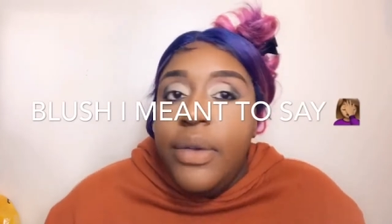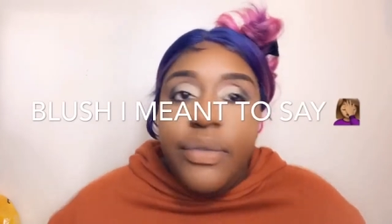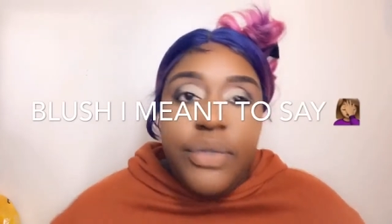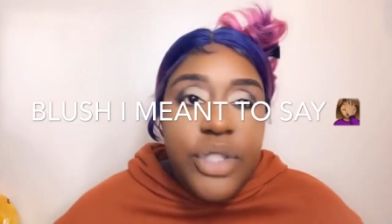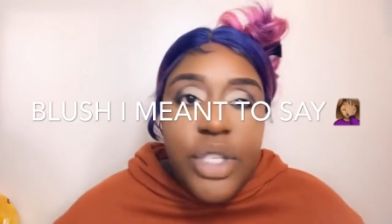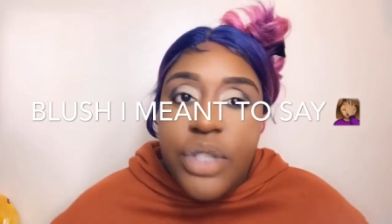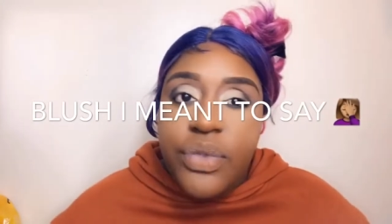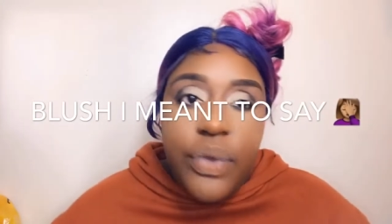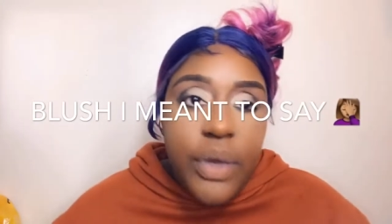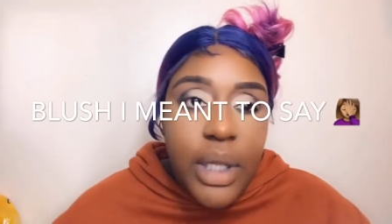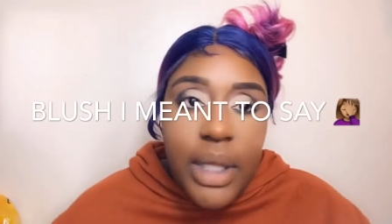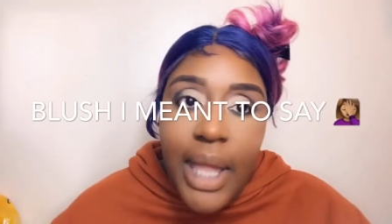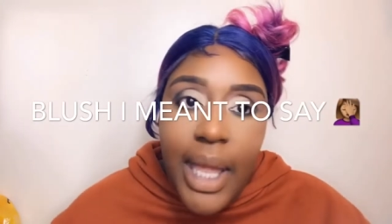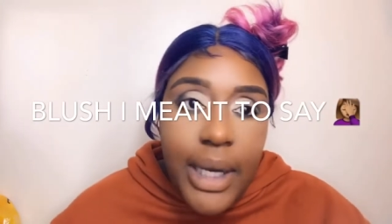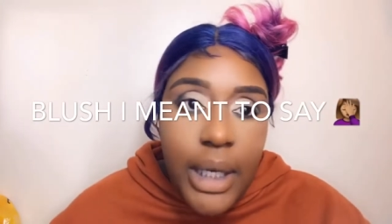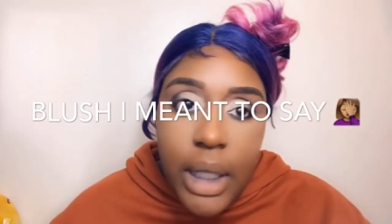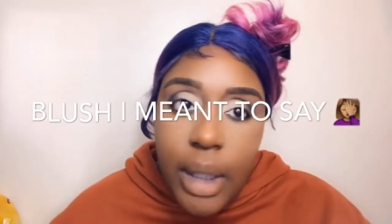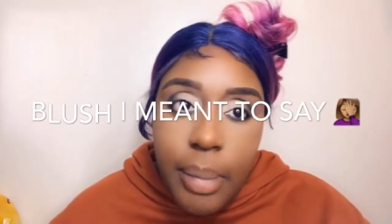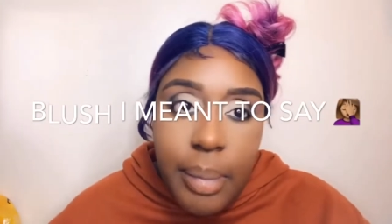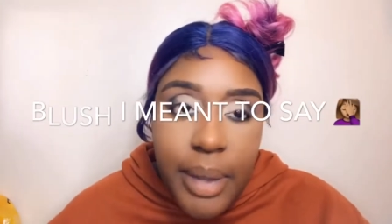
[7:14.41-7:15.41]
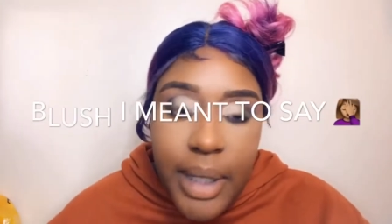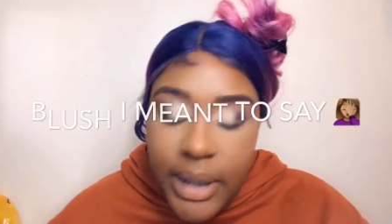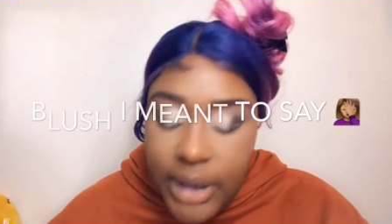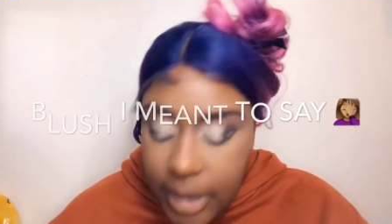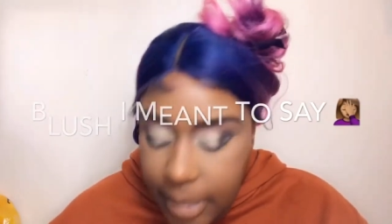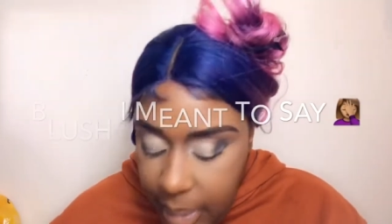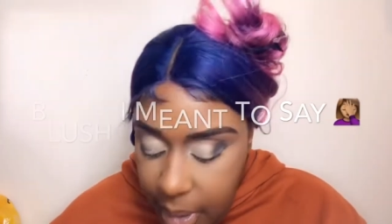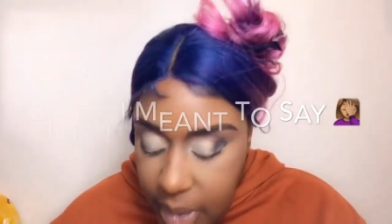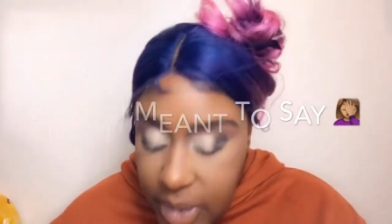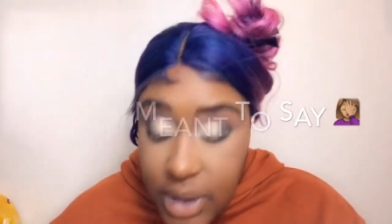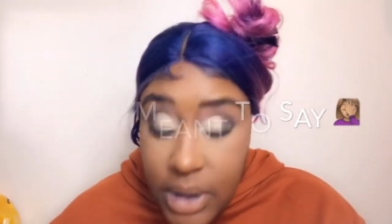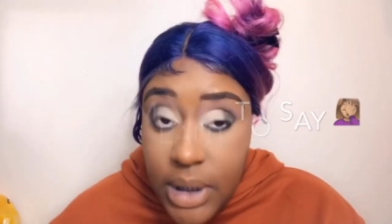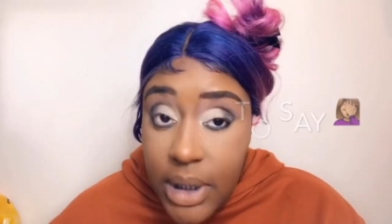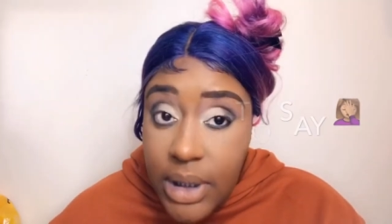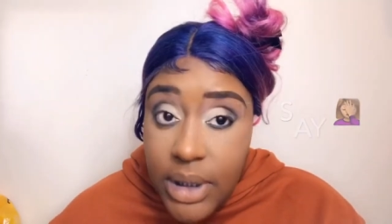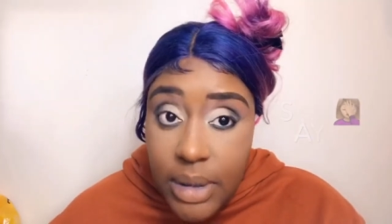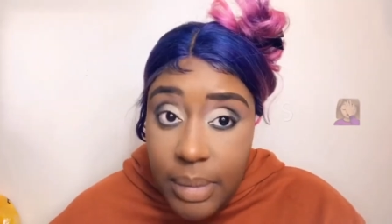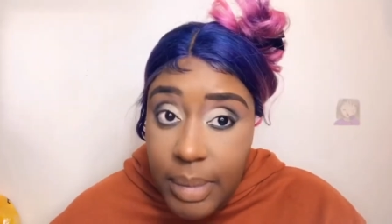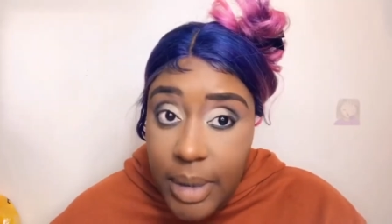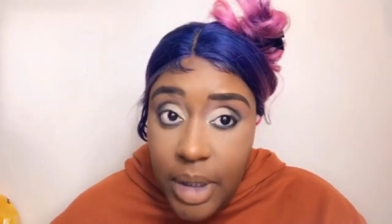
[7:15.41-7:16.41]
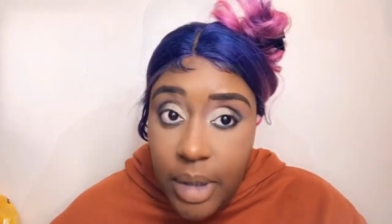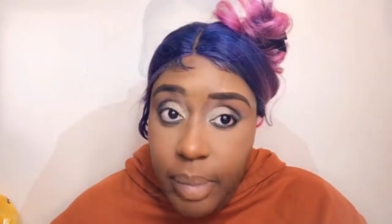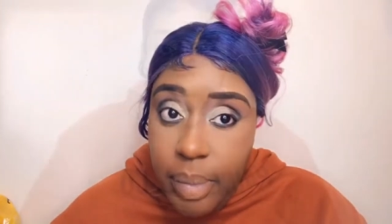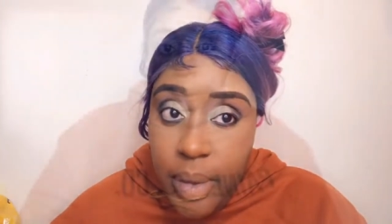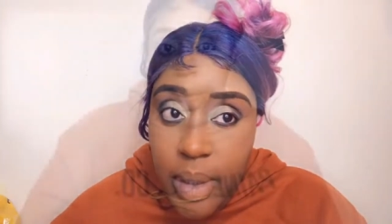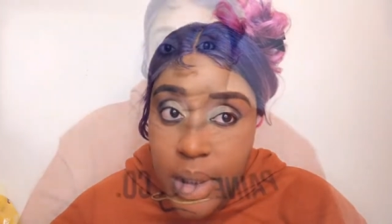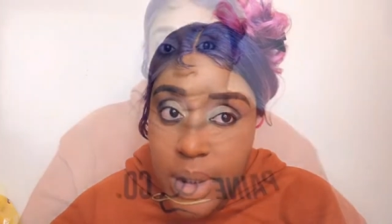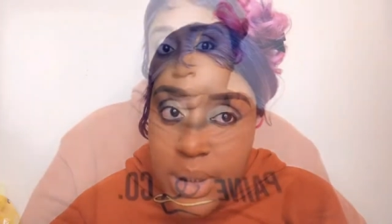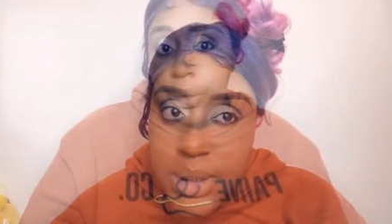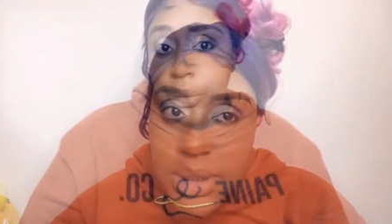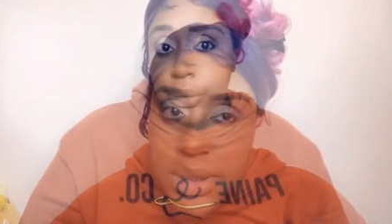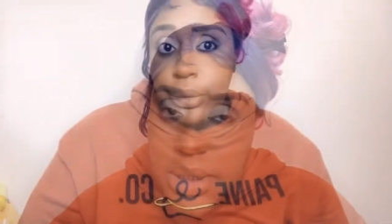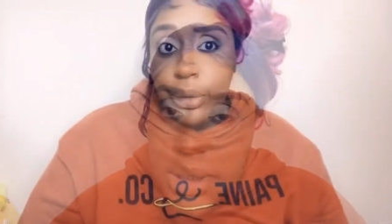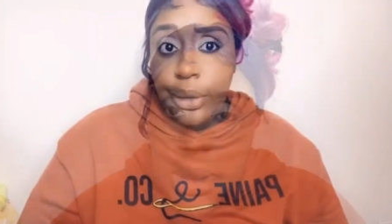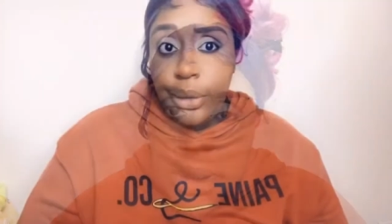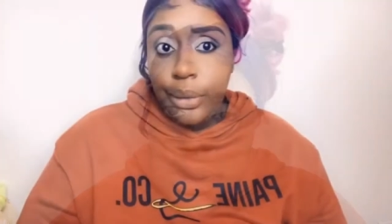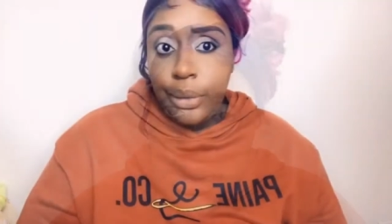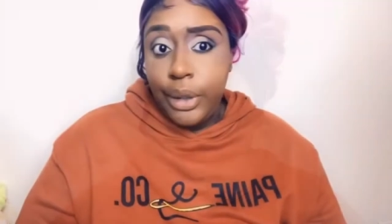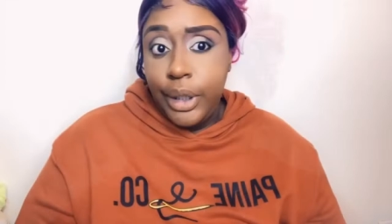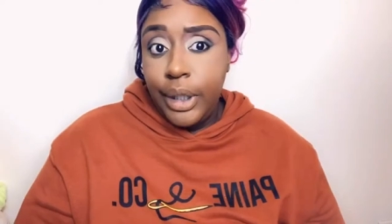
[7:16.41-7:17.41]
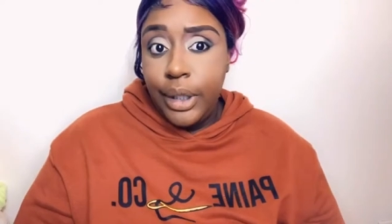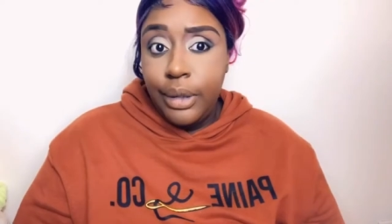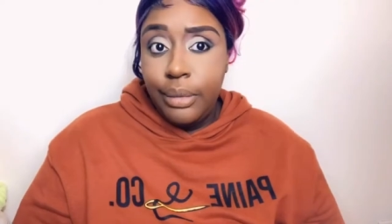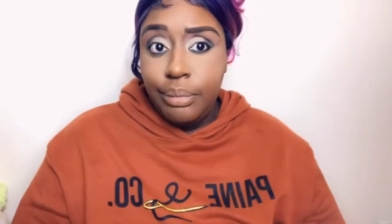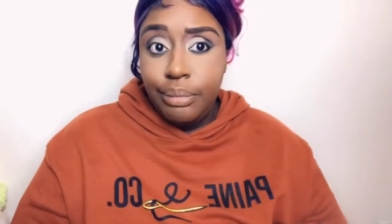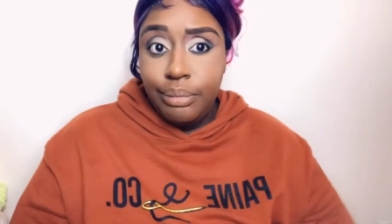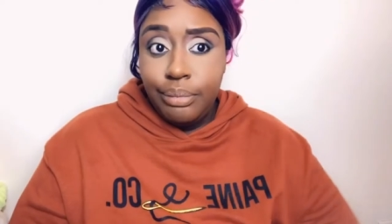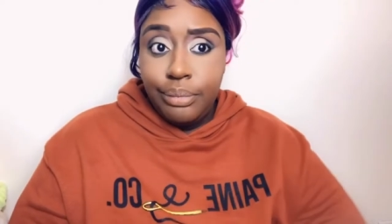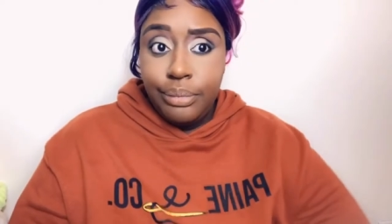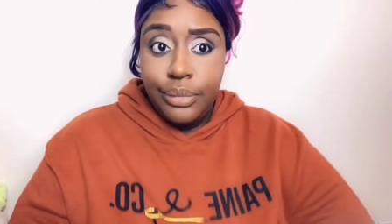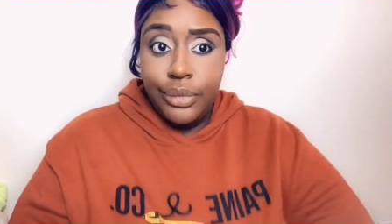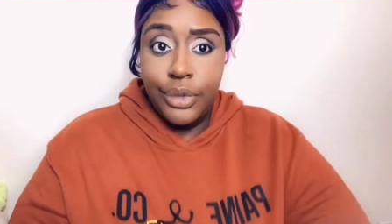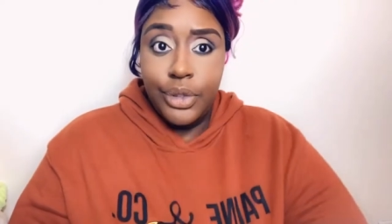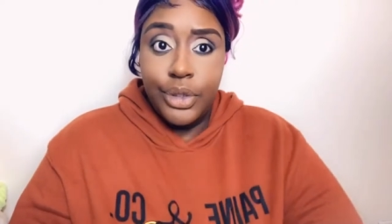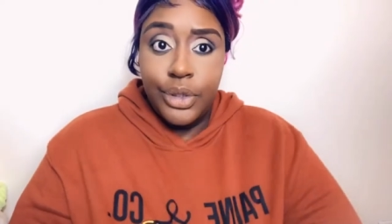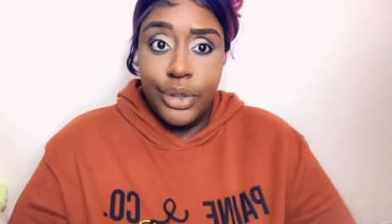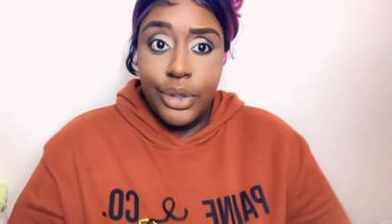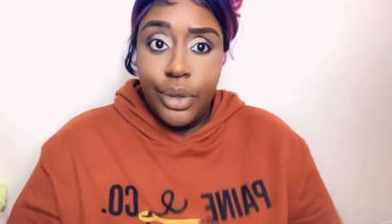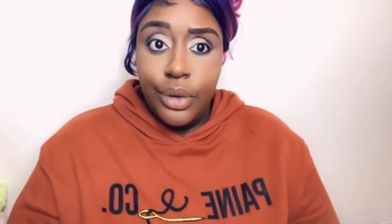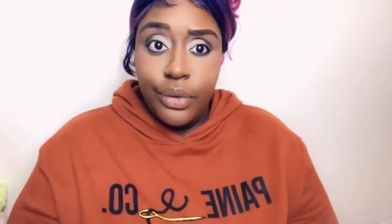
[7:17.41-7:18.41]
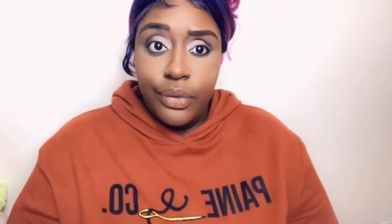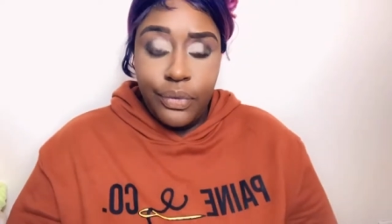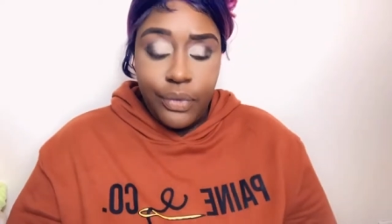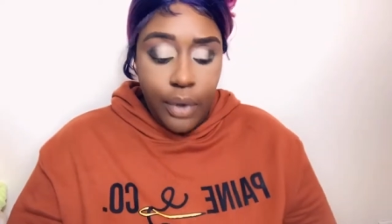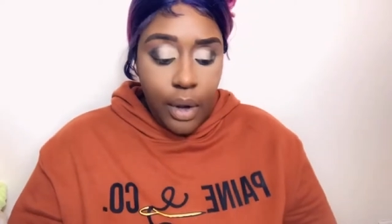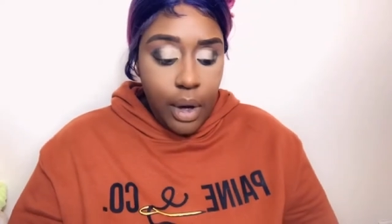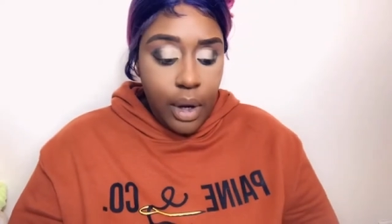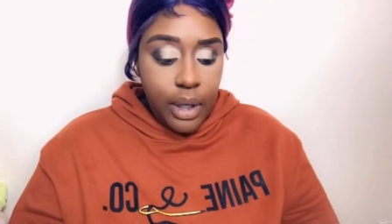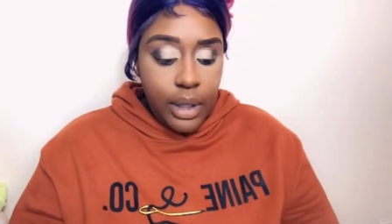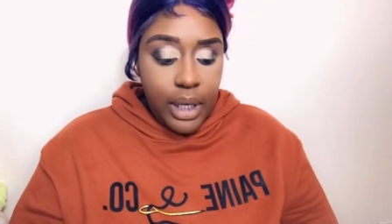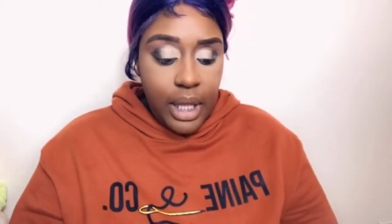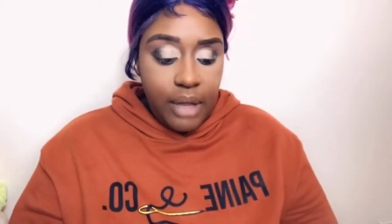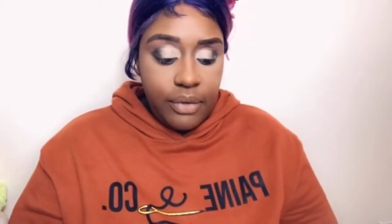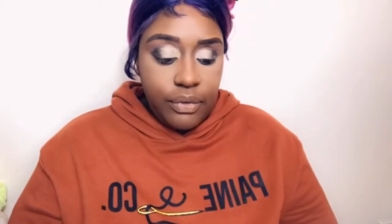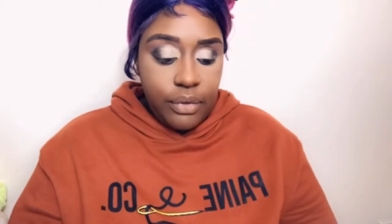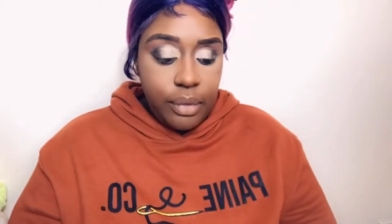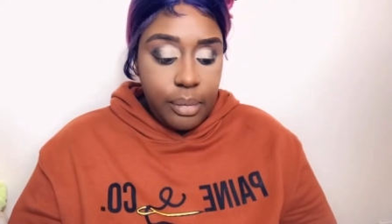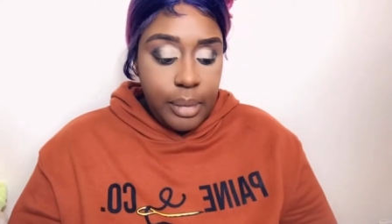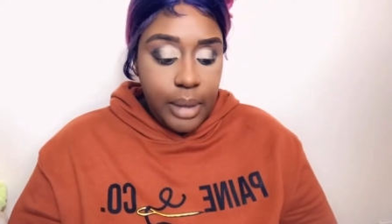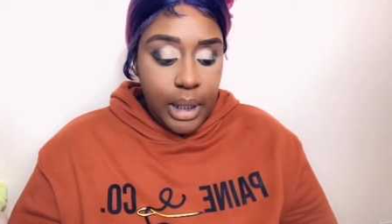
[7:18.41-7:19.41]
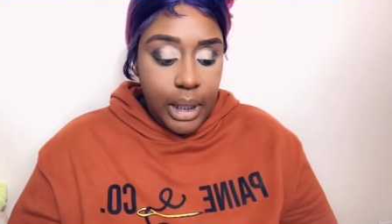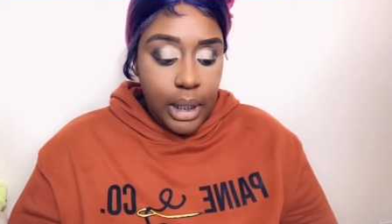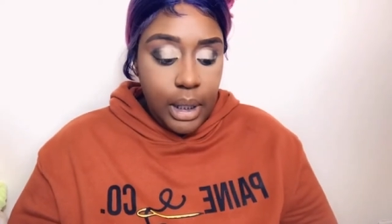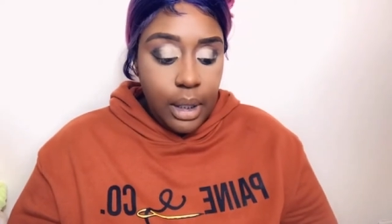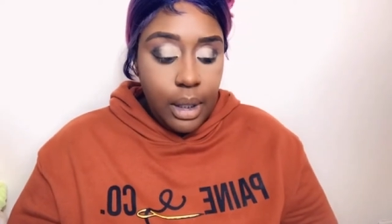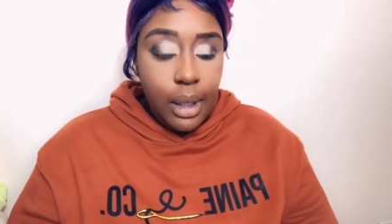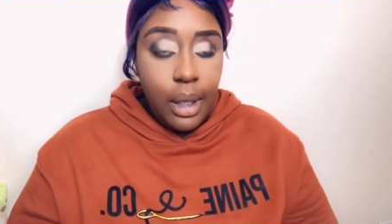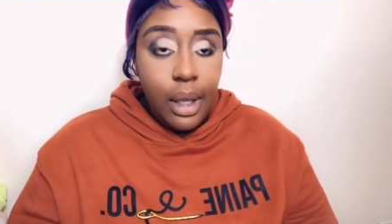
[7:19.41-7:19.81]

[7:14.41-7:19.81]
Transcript: just for a lighter complected person, doesn't mean the product is no Kim. So far, not for me.